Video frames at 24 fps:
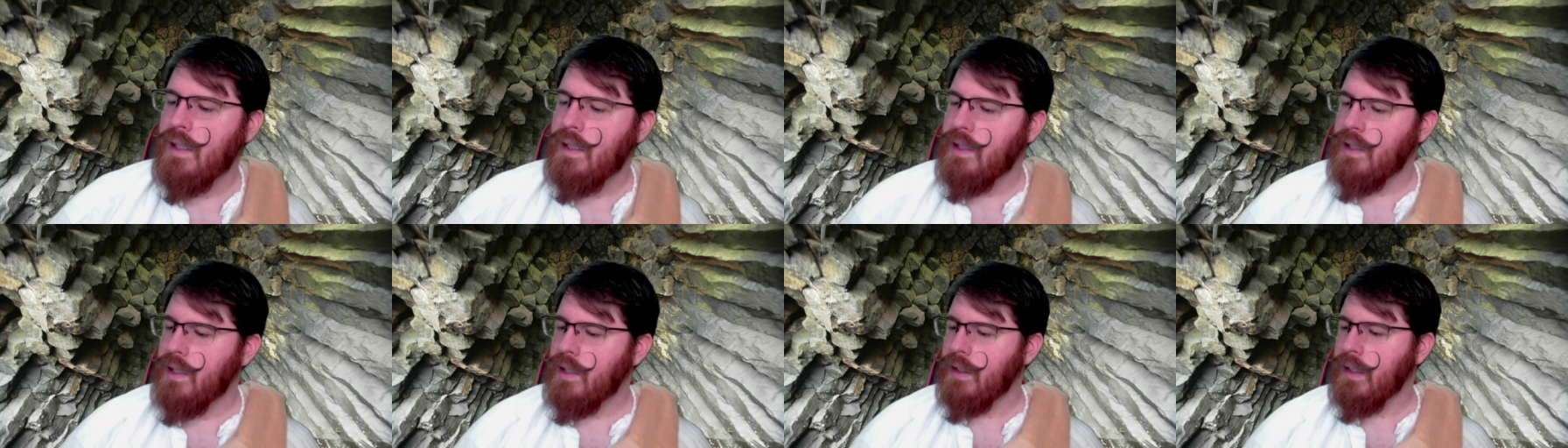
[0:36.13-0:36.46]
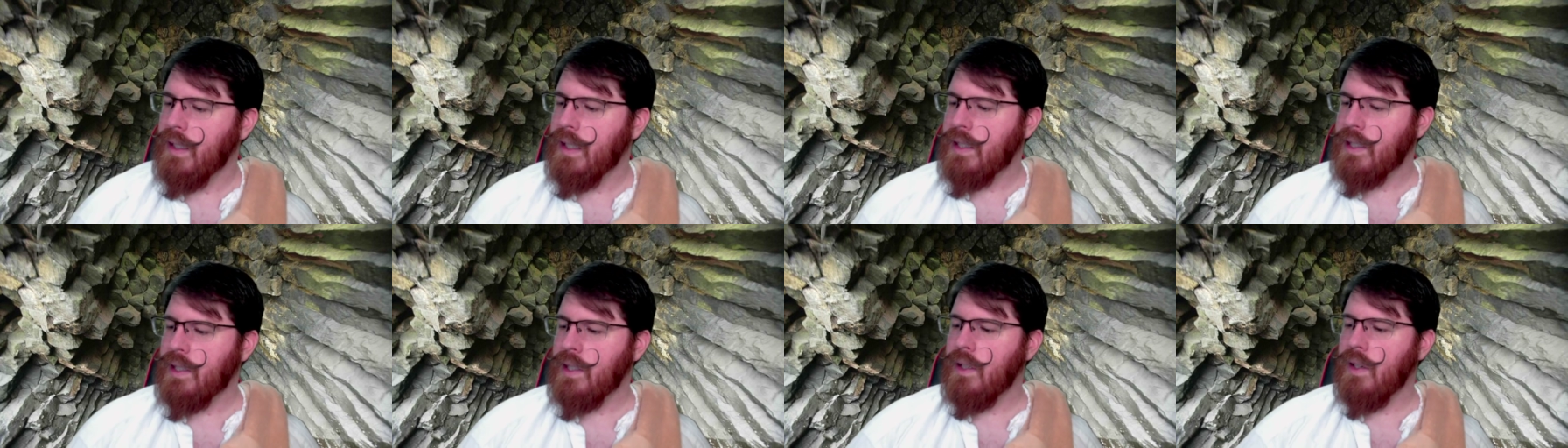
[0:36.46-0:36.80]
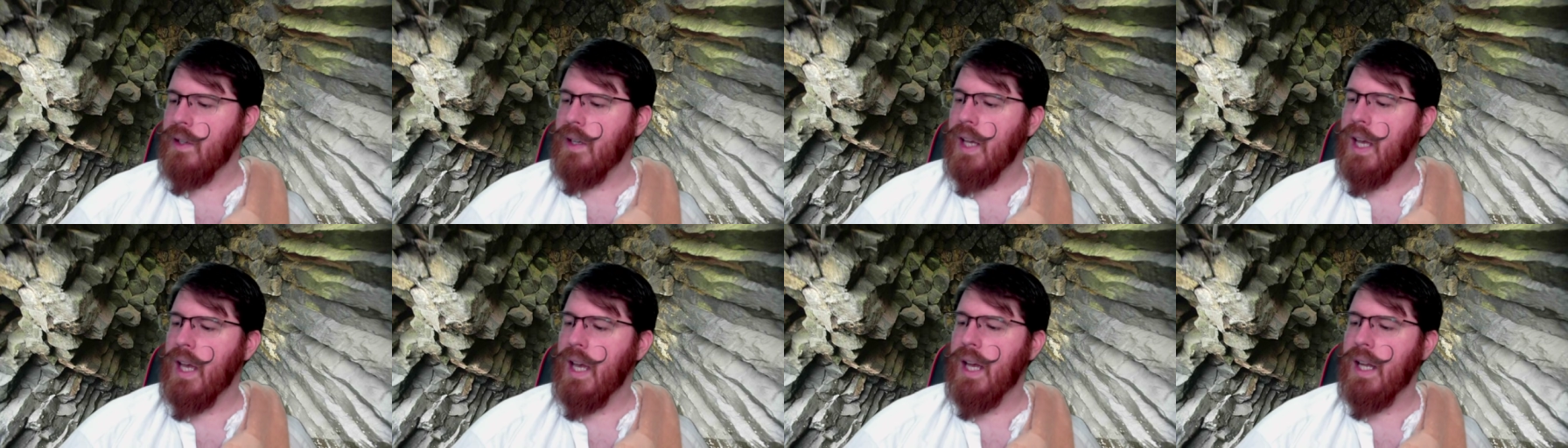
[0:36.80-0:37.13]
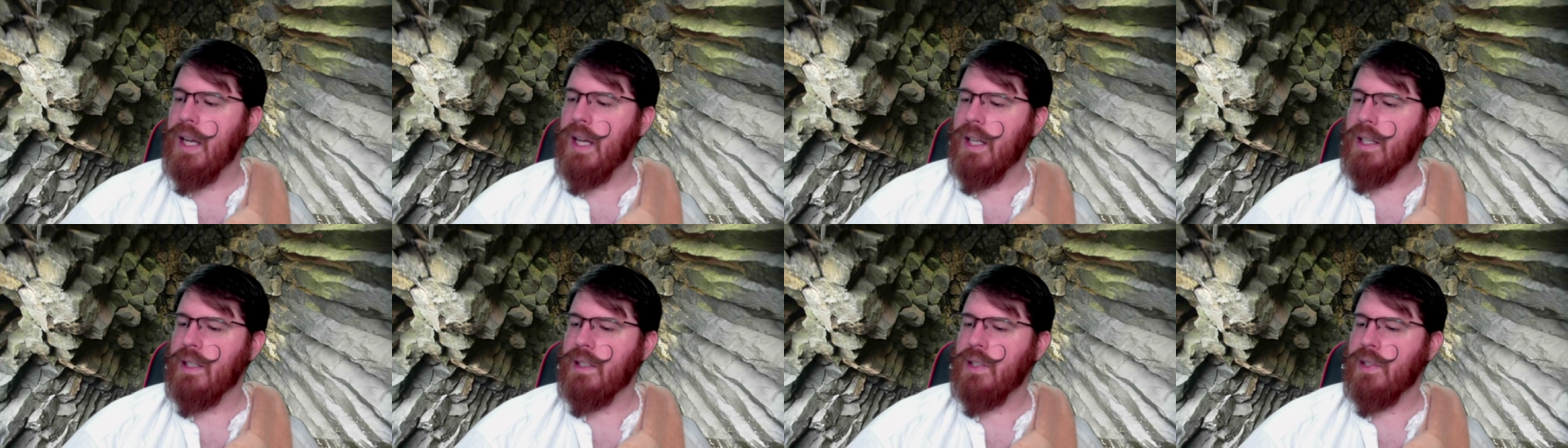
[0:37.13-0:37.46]
So let's go
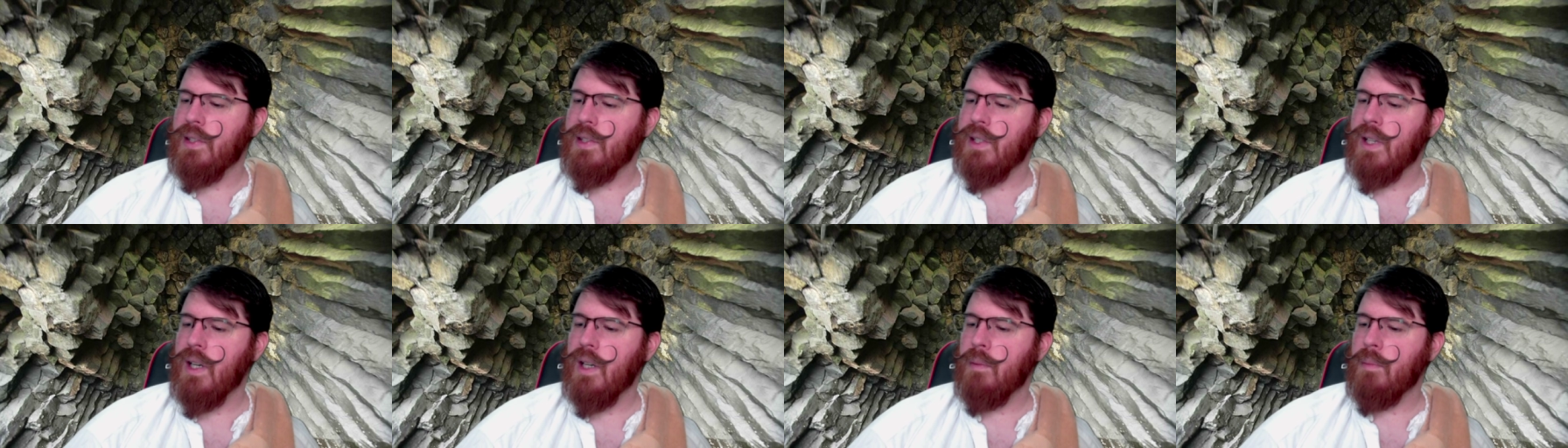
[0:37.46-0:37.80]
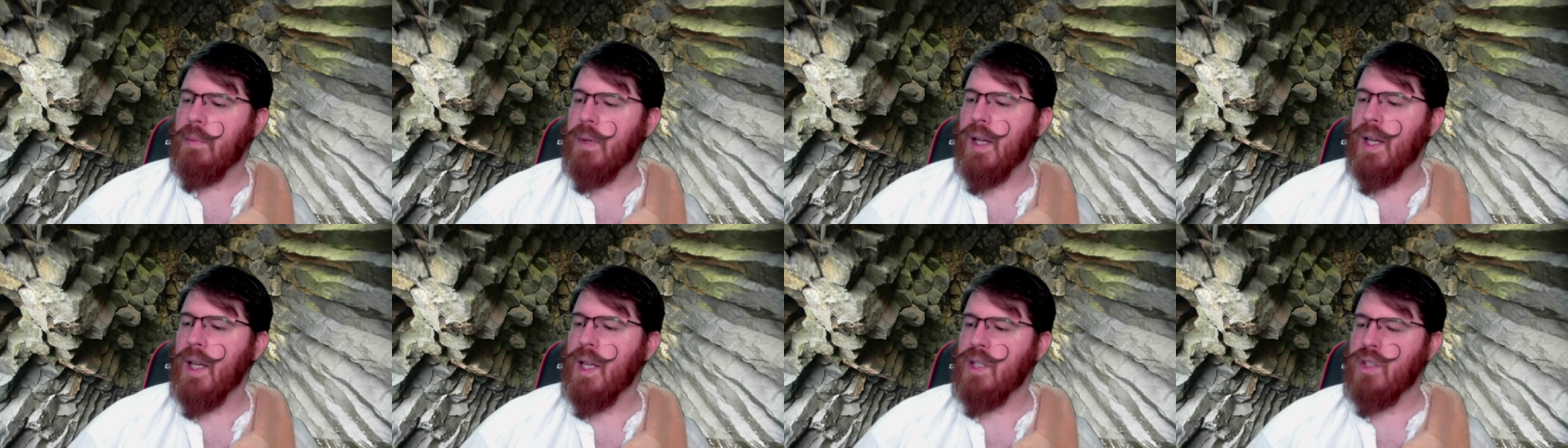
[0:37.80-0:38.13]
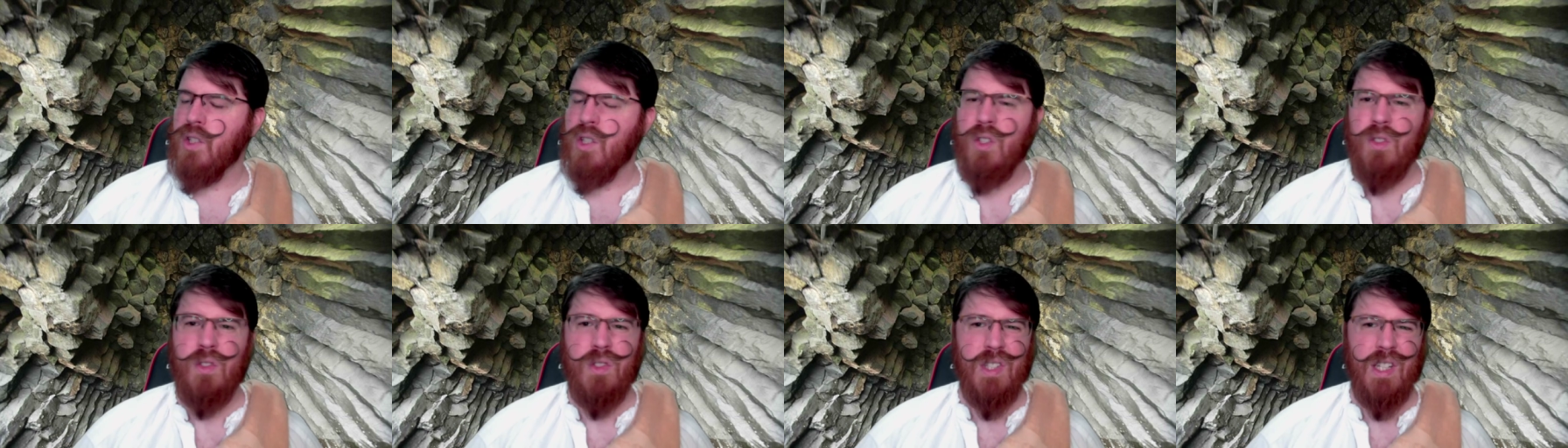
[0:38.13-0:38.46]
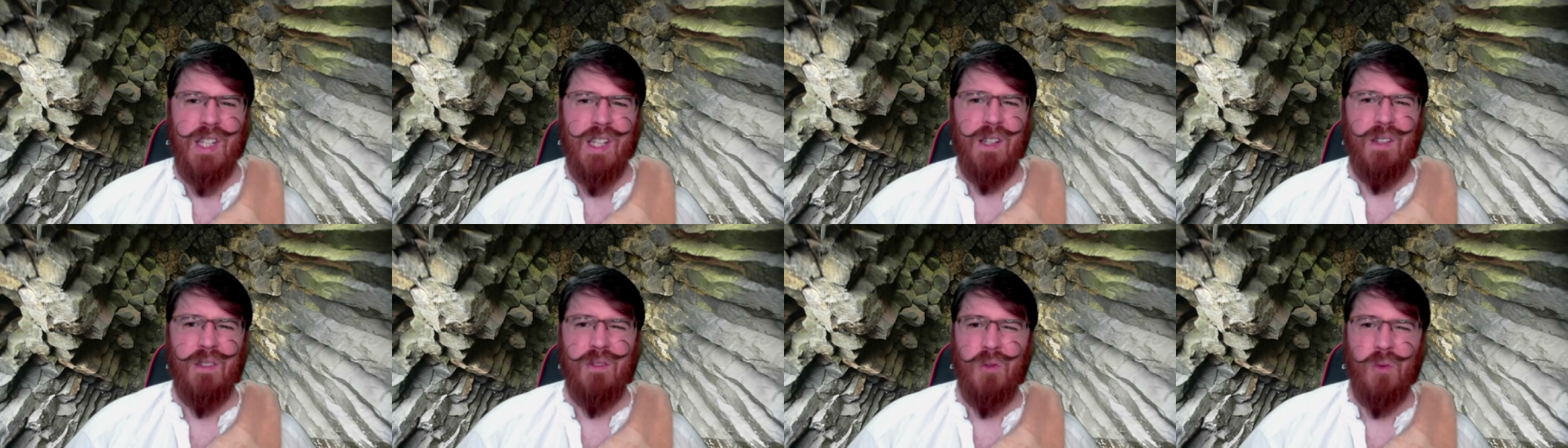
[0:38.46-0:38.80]
ahead and start by
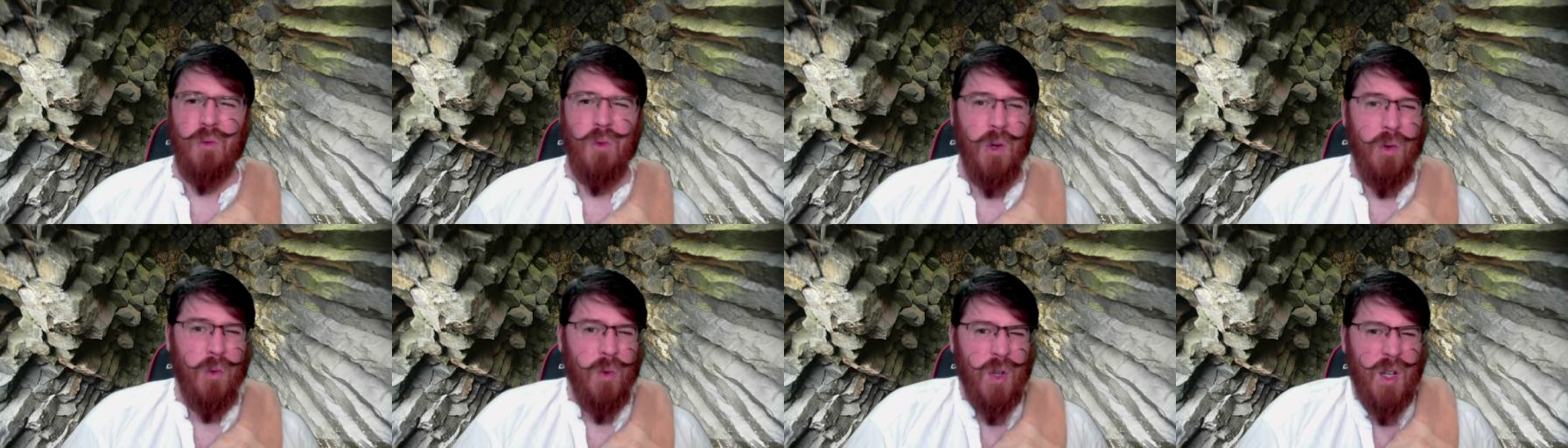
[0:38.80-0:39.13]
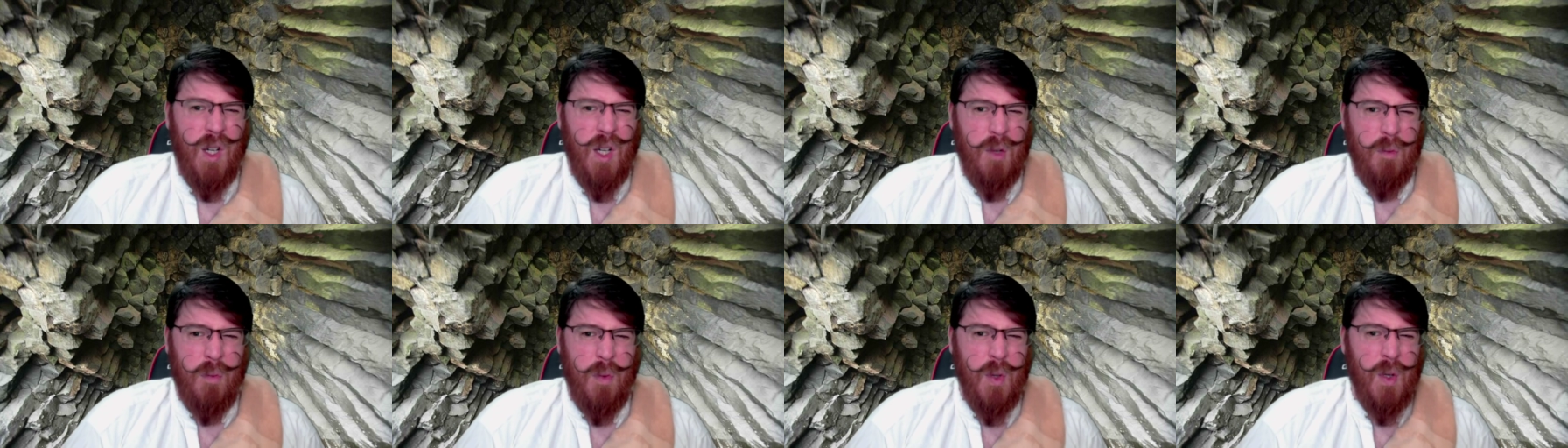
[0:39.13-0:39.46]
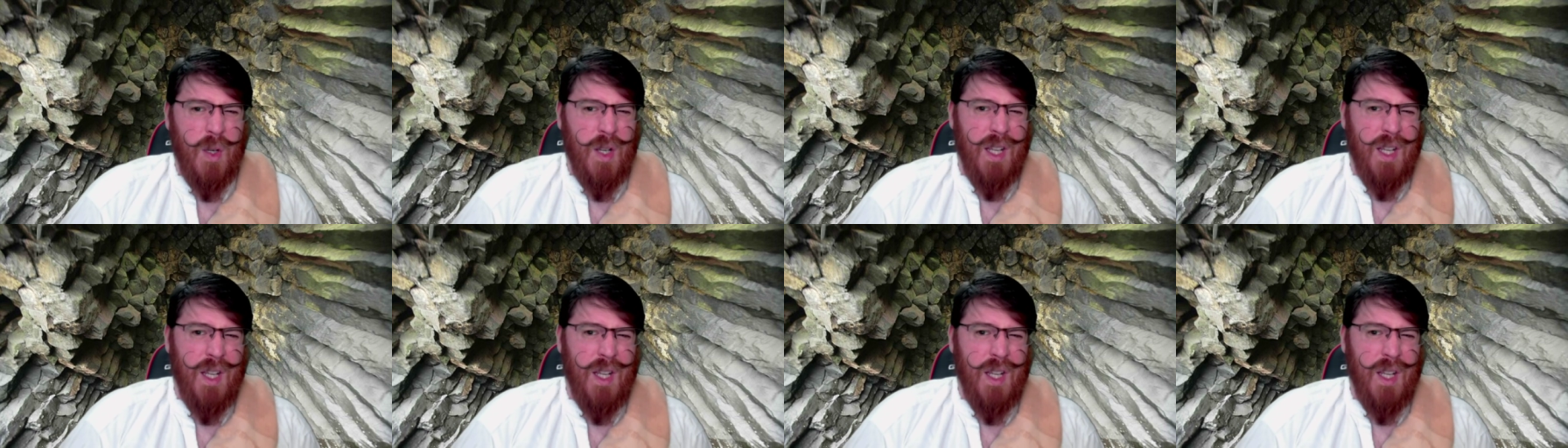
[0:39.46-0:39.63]
choosing what we're gonna put